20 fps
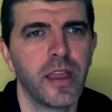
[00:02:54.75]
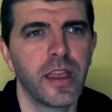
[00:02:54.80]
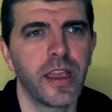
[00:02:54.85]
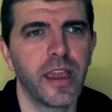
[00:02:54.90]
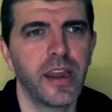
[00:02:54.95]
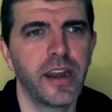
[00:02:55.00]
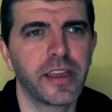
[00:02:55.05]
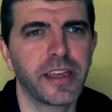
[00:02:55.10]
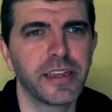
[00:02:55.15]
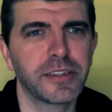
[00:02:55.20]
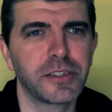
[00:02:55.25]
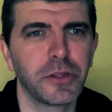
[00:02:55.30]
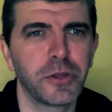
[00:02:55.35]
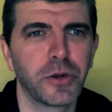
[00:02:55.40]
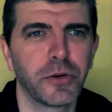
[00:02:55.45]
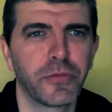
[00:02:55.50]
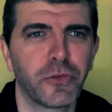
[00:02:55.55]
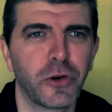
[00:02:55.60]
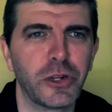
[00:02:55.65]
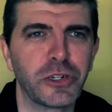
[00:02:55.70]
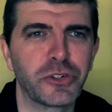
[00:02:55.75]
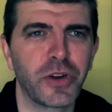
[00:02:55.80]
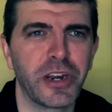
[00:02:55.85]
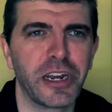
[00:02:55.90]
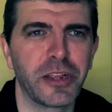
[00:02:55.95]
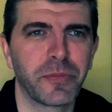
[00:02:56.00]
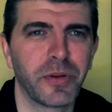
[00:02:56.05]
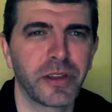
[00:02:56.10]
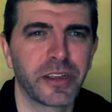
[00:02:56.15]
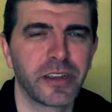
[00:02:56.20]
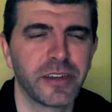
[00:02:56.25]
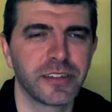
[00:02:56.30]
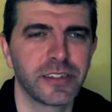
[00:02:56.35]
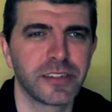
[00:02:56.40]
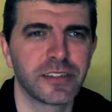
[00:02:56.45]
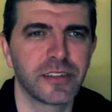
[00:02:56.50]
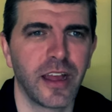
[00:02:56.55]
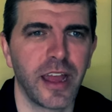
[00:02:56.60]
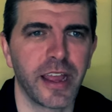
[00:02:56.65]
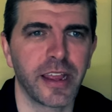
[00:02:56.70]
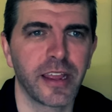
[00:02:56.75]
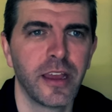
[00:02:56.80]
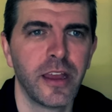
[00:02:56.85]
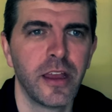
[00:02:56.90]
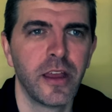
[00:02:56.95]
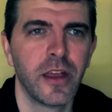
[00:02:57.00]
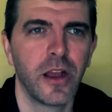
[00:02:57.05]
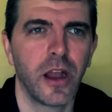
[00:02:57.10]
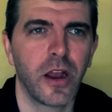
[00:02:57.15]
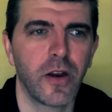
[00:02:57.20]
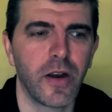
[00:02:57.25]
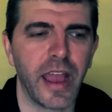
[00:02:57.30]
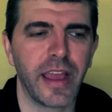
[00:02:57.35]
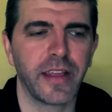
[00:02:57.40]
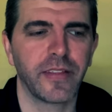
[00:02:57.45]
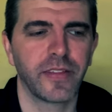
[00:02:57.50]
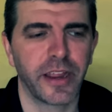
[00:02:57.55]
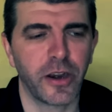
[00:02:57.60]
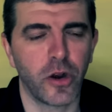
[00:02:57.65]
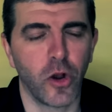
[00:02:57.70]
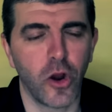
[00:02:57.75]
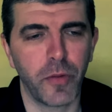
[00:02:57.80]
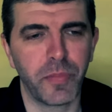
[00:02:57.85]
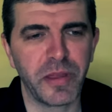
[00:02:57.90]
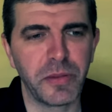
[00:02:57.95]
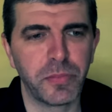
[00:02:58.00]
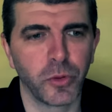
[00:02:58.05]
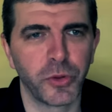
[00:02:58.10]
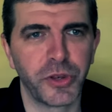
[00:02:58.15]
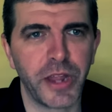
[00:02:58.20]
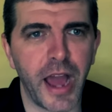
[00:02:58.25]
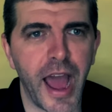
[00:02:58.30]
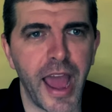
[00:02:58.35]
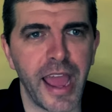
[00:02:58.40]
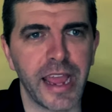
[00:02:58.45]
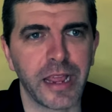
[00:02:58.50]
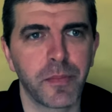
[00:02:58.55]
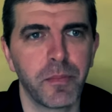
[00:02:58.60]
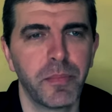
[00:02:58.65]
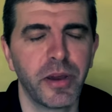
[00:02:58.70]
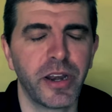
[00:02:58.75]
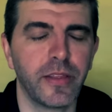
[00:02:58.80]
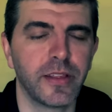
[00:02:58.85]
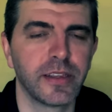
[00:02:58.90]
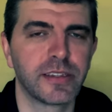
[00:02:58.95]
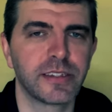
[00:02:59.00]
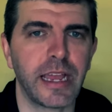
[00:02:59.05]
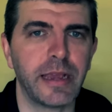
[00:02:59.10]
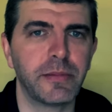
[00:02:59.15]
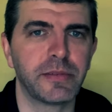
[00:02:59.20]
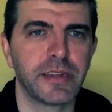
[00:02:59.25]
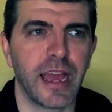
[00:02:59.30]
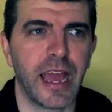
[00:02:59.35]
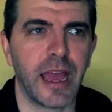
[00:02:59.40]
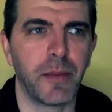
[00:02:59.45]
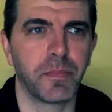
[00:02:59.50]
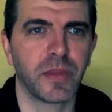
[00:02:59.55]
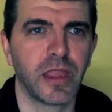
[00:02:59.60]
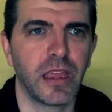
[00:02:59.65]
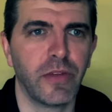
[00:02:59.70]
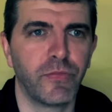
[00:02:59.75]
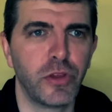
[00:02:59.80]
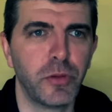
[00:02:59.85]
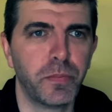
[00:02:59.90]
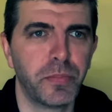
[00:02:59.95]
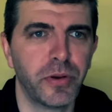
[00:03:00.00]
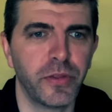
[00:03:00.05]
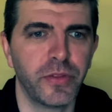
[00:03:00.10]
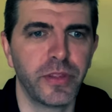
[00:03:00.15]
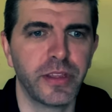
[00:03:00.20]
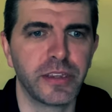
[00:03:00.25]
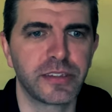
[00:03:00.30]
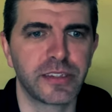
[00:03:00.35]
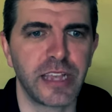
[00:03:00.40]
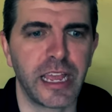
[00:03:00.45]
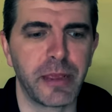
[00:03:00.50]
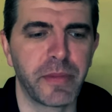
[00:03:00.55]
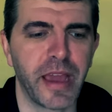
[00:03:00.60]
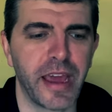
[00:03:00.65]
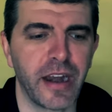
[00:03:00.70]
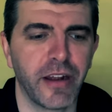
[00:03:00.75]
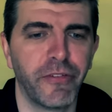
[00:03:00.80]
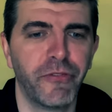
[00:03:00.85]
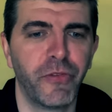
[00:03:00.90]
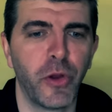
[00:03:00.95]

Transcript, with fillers: And it gets a little frustrating because it's like, all right, there are people dying, but at the same time, if you put this same kind of